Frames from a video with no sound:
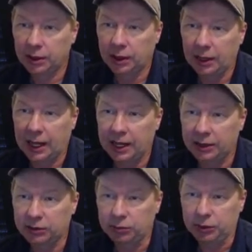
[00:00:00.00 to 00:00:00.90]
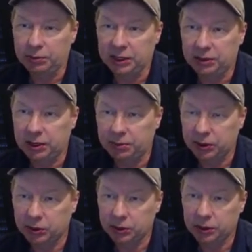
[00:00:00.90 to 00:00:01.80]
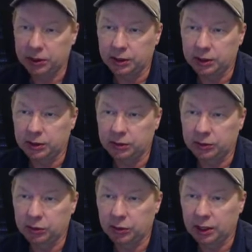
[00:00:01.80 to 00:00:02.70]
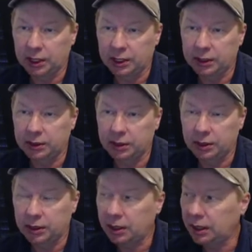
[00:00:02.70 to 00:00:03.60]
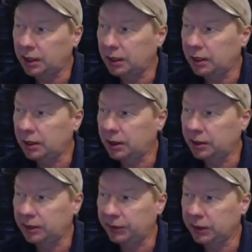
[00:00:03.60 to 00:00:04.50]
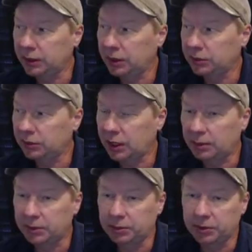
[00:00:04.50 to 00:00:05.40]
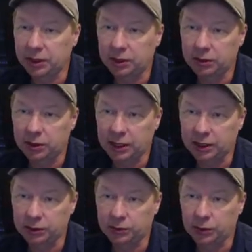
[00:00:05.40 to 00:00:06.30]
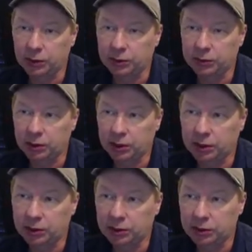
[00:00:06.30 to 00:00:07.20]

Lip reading: as would be typical in a sewer line. If any does stop up there, like at the front we saw, it